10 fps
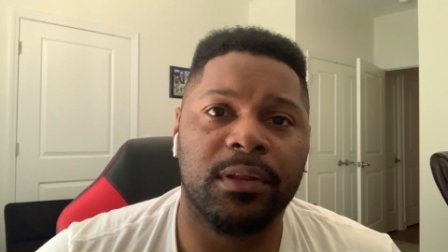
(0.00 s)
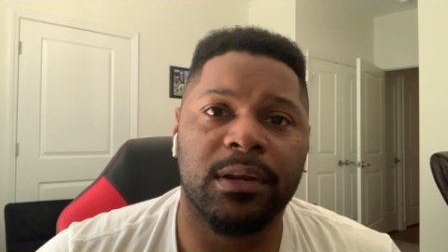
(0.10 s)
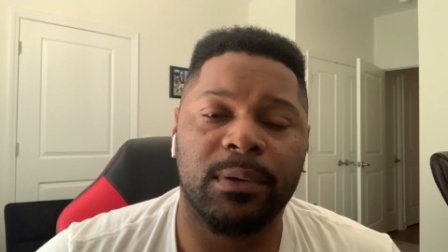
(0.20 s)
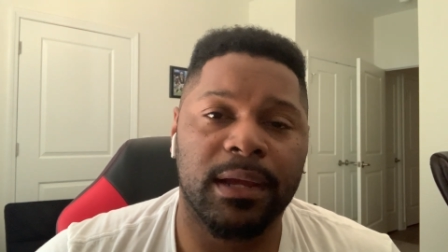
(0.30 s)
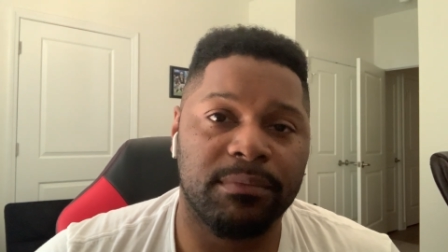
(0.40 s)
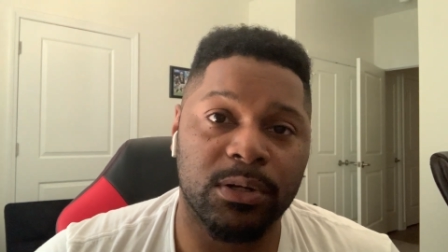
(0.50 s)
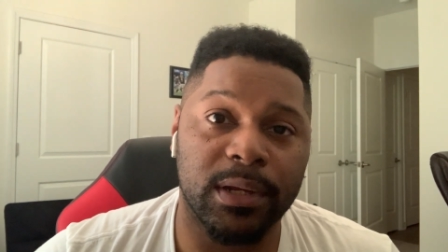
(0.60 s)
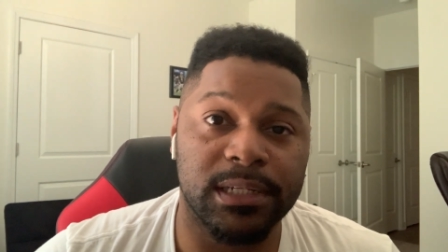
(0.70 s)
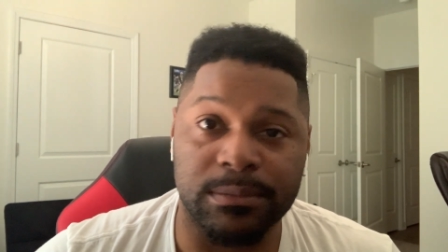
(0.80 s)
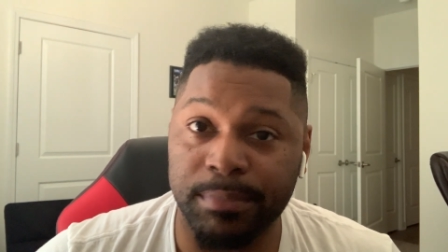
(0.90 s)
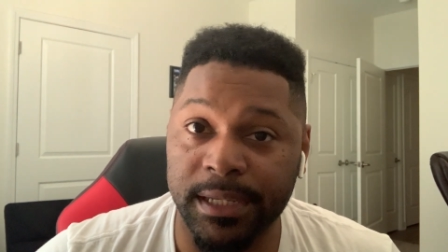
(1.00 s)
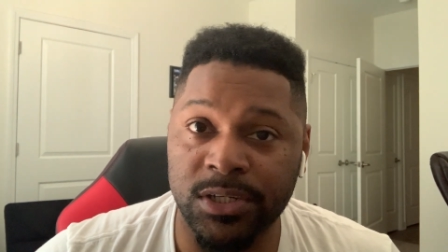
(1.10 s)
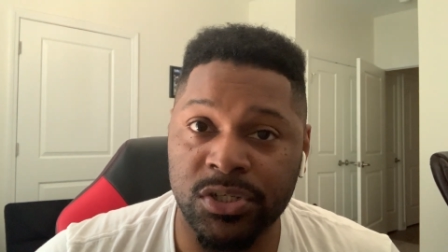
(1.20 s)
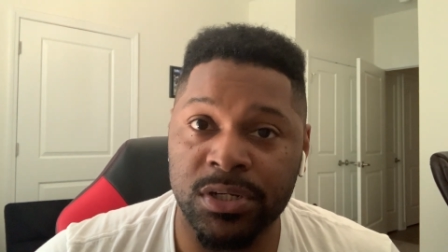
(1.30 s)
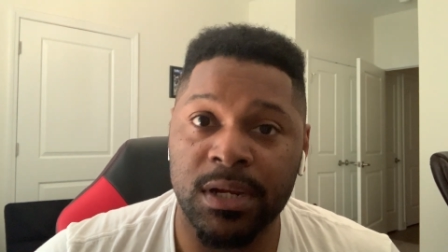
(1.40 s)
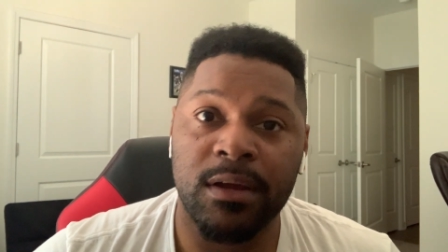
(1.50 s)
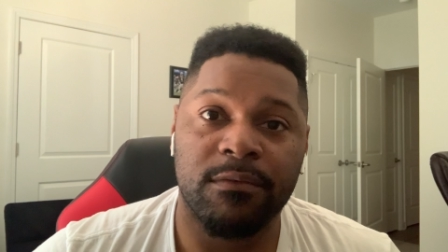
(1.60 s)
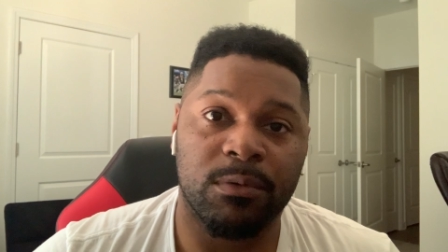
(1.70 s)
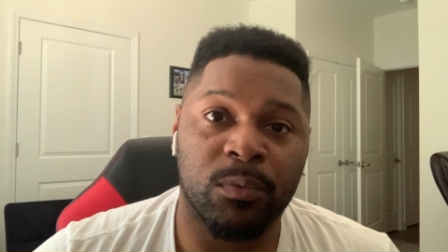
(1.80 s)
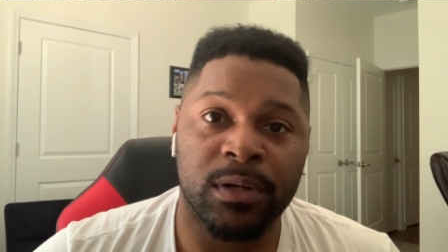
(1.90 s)
they don't have the greatest bench
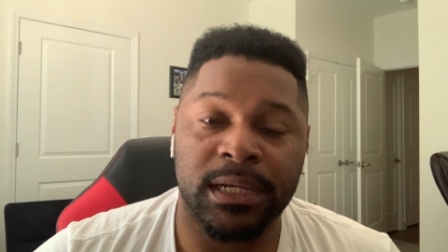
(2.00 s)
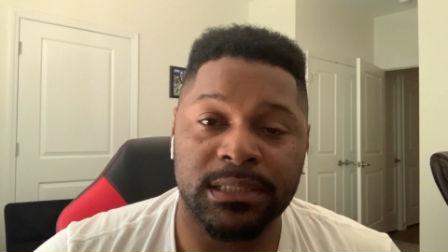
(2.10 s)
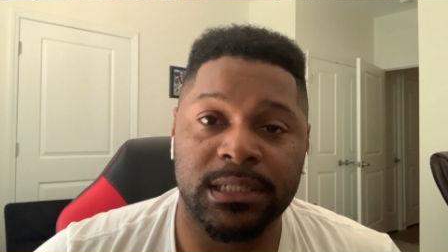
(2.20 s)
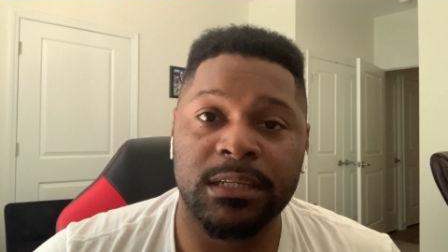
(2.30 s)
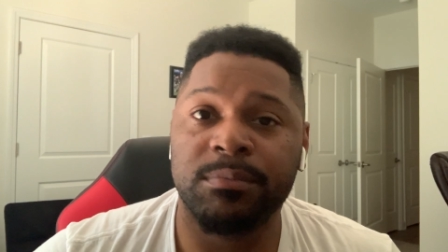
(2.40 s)
from what I see.